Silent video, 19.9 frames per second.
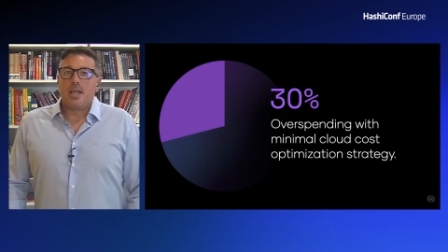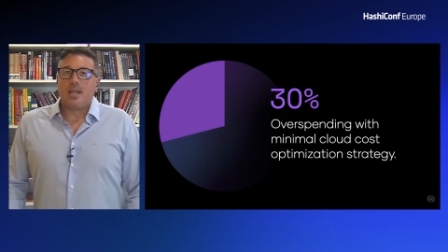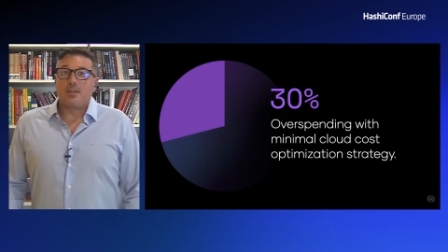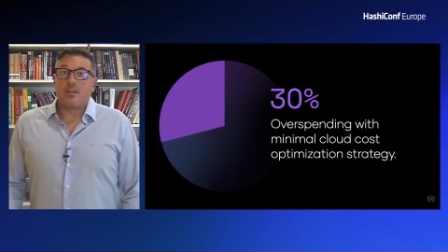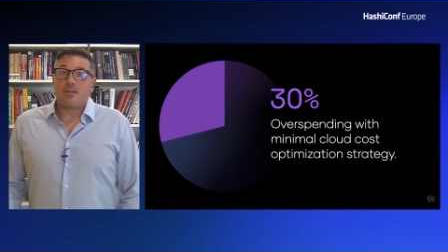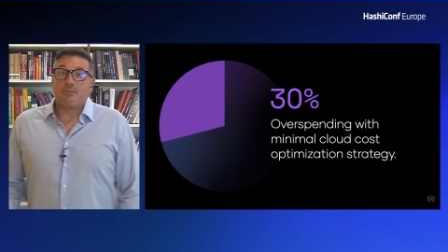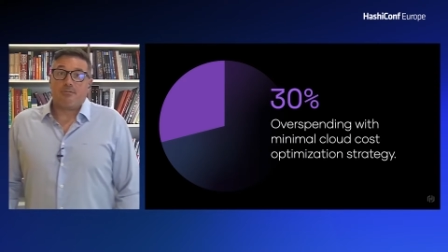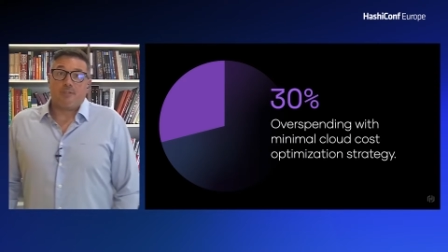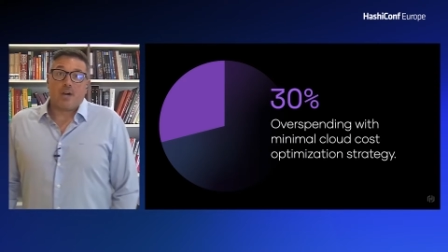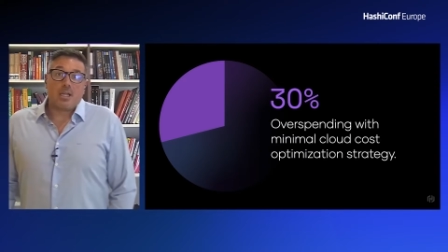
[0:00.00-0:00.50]

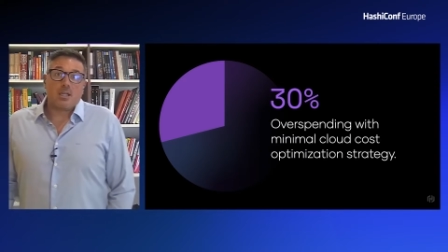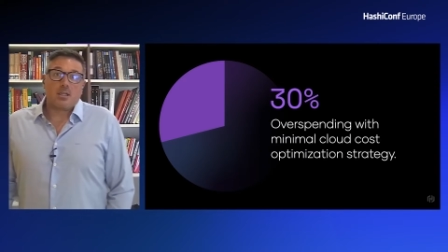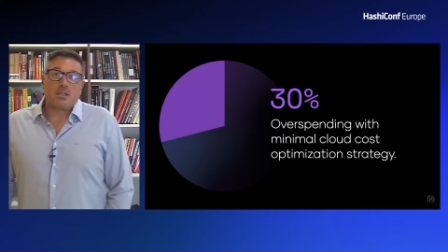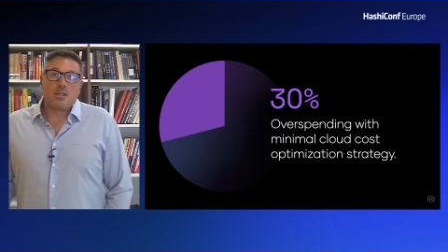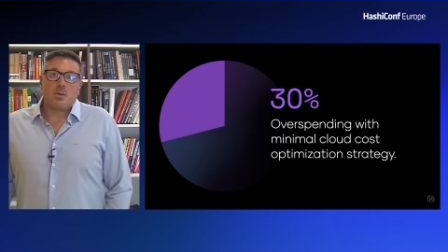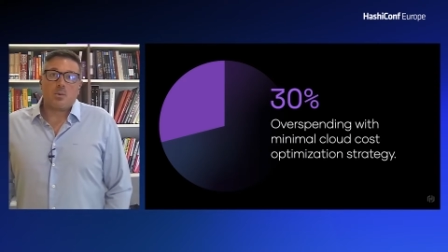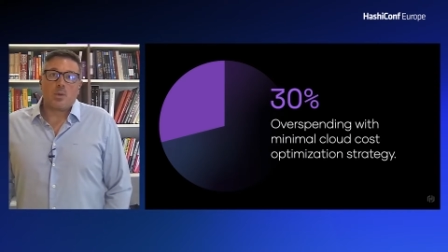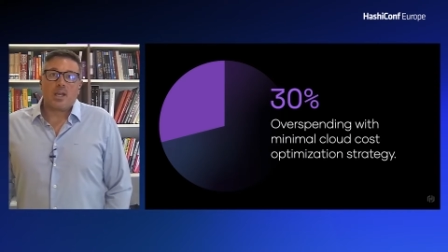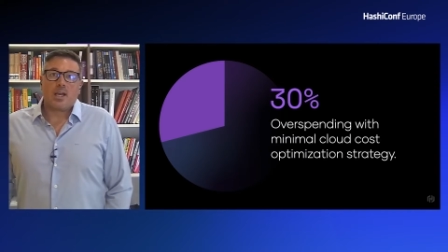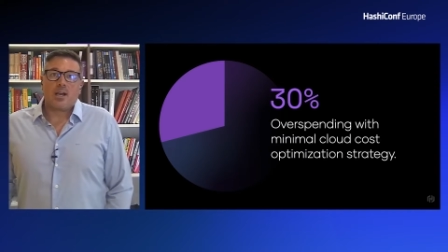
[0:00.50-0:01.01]
And then
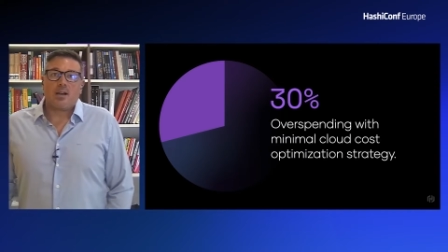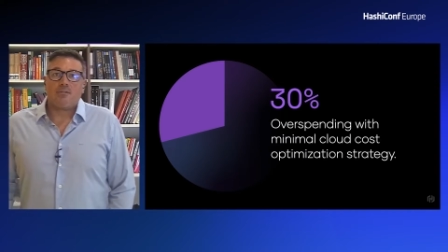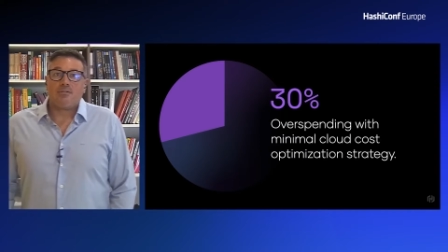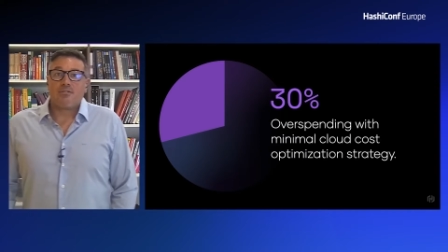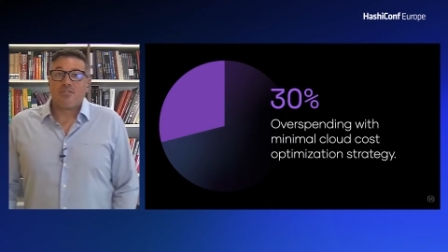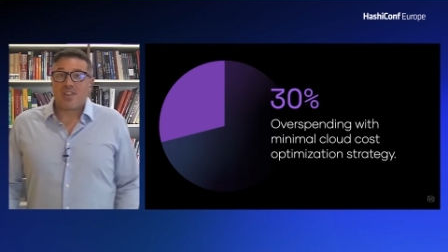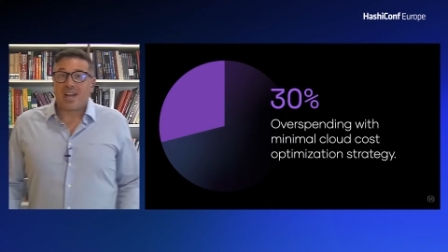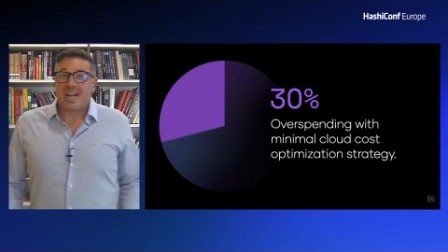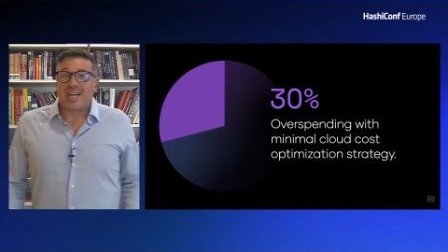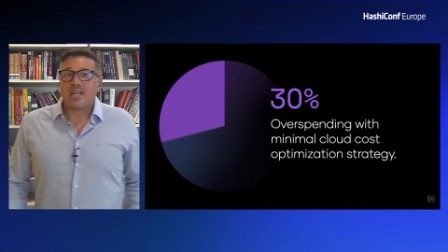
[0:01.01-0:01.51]
finally, we
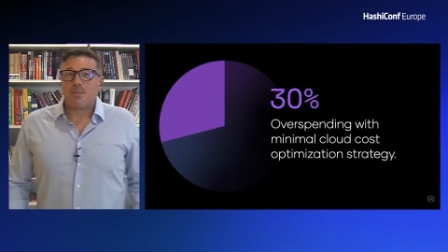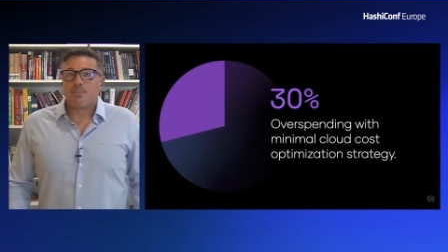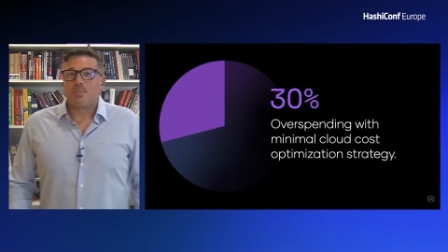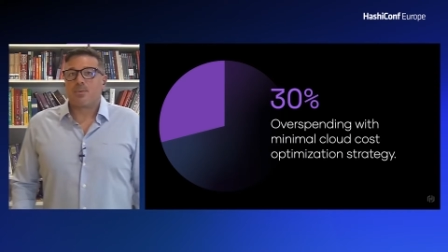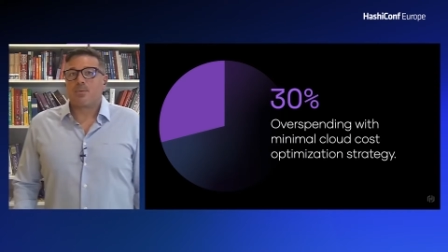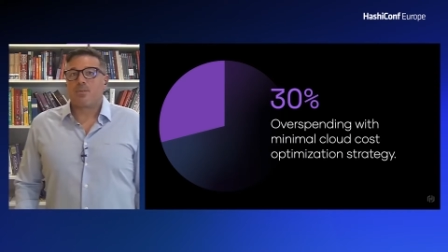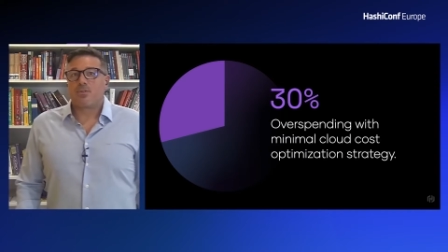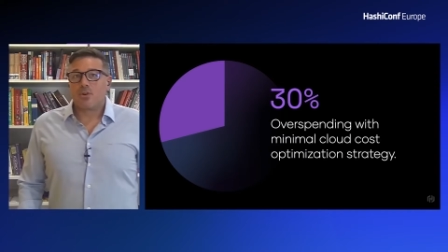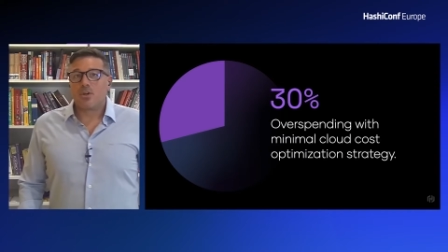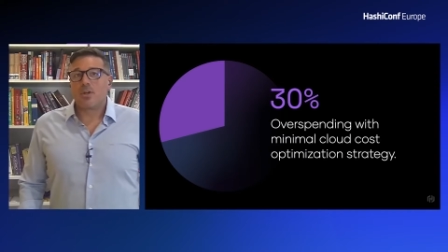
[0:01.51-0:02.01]
have 30%
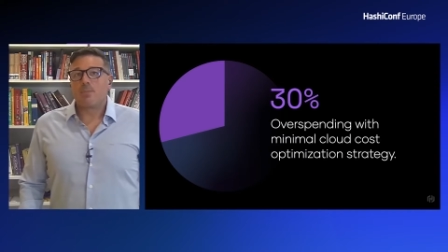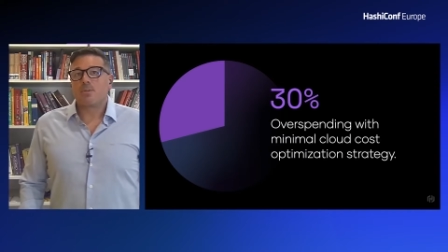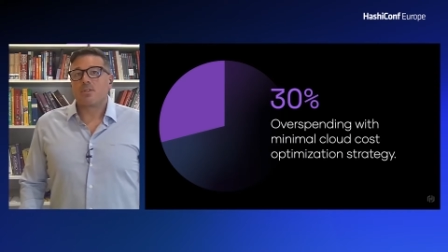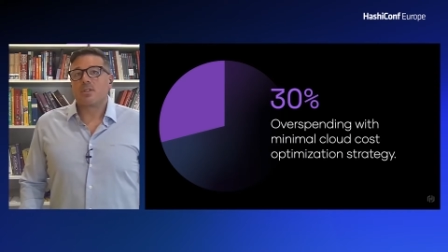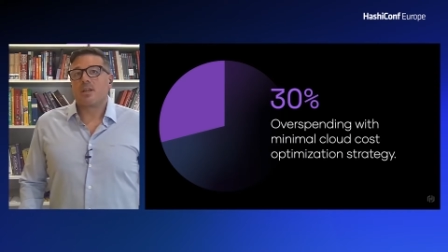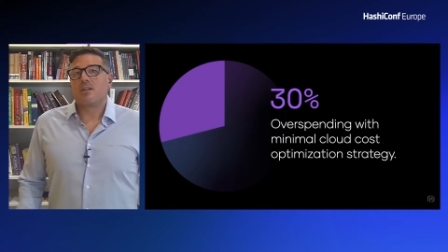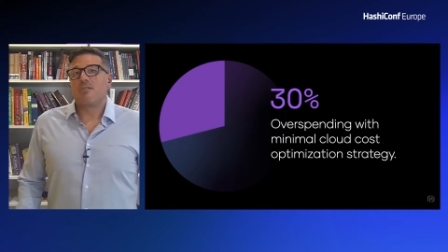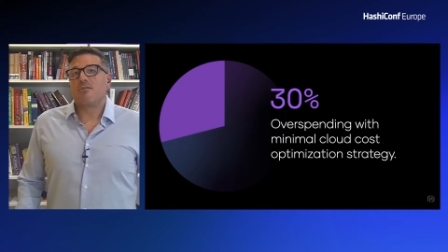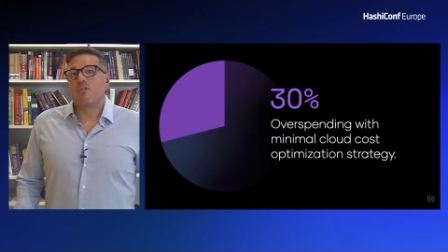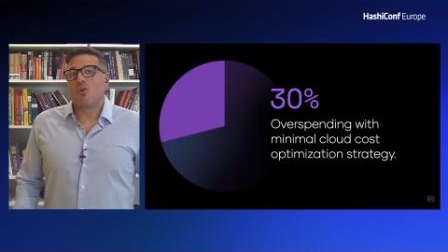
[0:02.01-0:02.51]

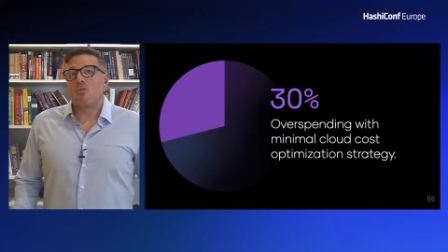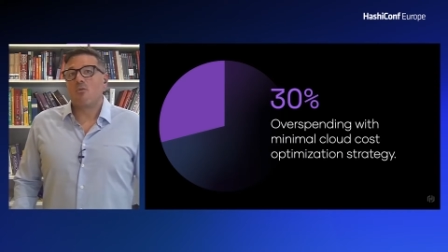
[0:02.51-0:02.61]
of